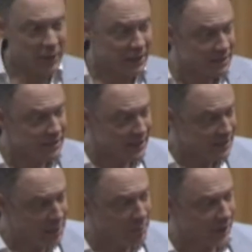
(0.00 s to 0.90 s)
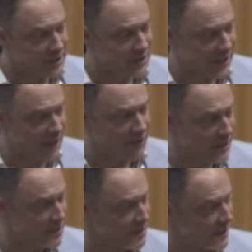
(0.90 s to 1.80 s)
we can see in some cases even
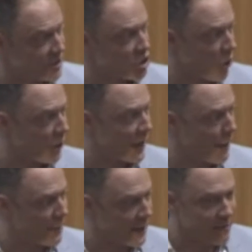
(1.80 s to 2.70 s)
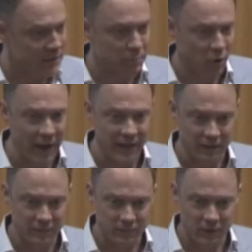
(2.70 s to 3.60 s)
these things showing up in the
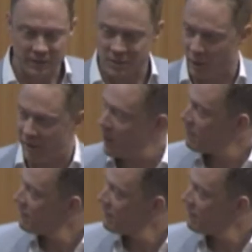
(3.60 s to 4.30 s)
brain. Right? So one of my